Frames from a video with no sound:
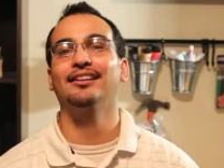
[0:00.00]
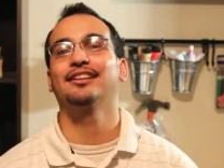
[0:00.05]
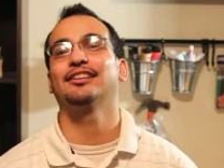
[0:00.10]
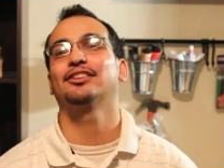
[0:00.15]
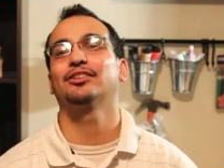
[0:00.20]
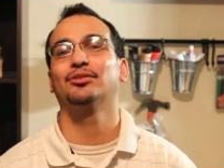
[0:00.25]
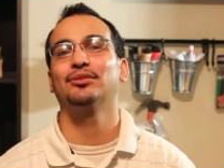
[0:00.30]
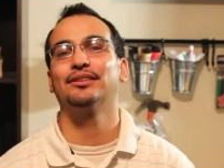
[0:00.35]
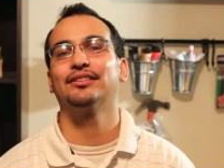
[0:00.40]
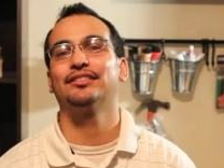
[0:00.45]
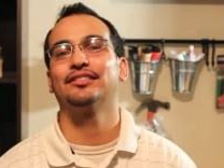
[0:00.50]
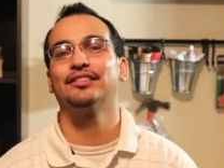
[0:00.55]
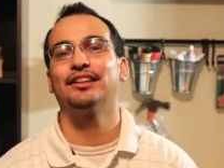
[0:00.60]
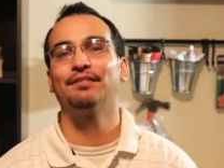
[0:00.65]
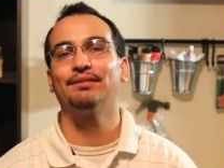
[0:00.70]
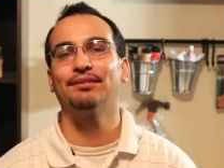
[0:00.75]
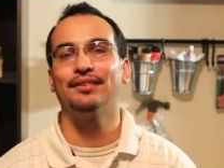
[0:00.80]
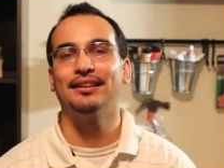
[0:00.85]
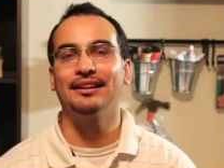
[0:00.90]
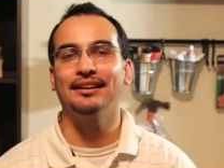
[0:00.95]
This was
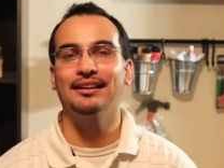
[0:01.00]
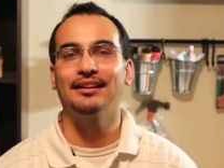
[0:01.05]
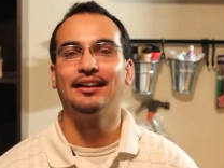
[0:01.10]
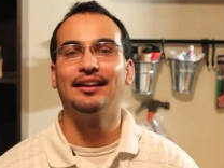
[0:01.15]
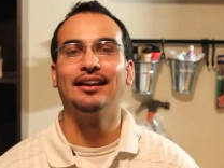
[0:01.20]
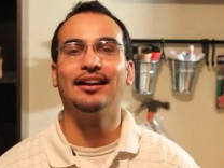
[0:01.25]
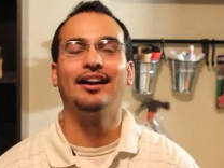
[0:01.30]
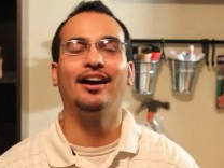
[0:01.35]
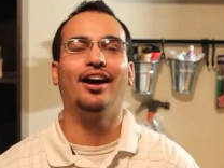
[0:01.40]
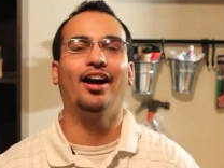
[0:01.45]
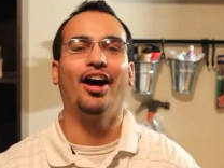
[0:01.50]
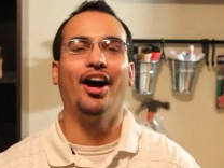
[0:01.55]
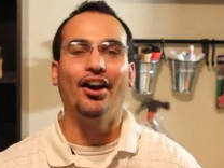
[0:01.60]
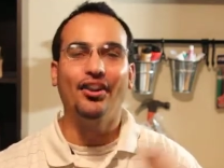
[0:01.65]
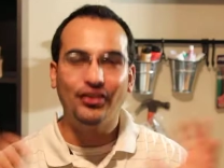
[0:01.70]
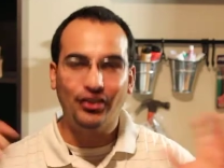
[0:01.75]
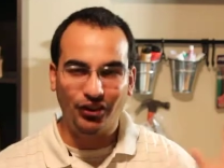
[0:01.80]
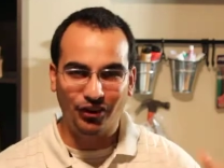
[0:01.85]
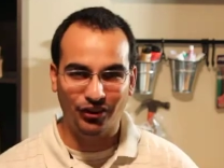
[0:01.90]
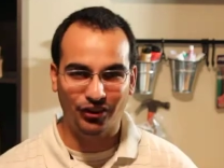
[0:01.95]
something
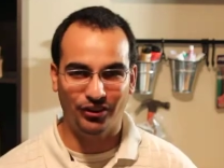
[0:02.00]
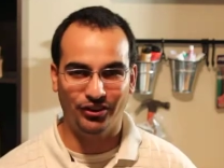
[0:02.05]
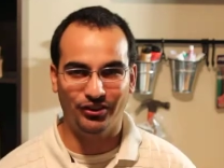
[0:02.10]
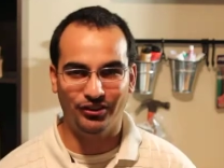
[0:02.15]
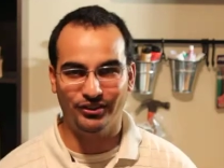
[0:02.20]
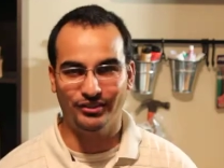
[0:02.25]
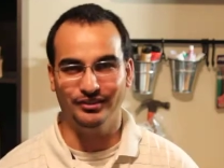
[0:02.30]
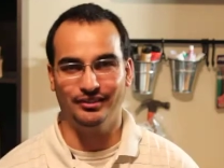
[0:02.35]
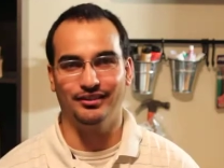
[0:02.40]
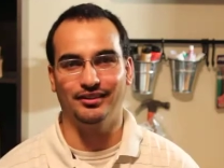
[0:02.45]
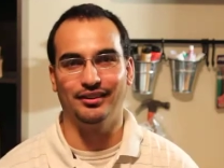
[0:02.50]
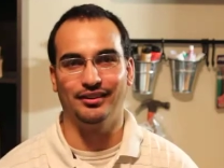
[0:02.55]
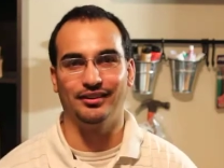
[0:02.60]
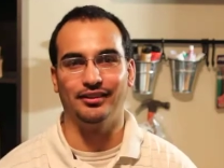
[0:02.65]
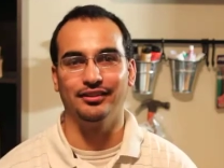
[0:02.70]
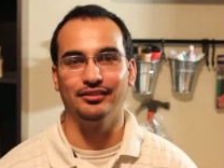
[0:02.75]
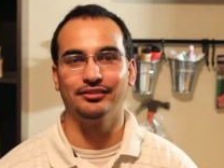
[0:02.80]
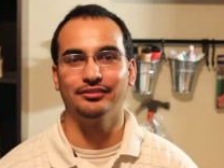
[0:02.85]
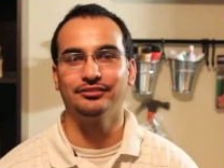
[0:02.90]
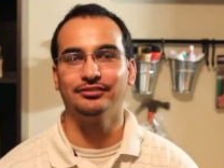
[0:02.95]
unheard
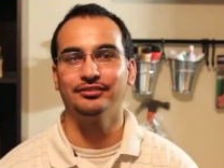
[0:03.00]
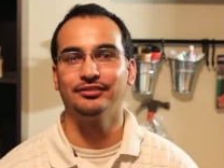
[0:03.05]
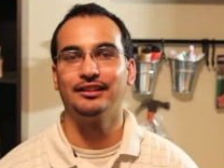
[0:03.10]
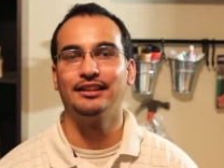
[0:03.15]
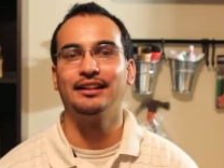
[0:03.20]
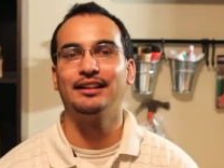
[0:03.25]
of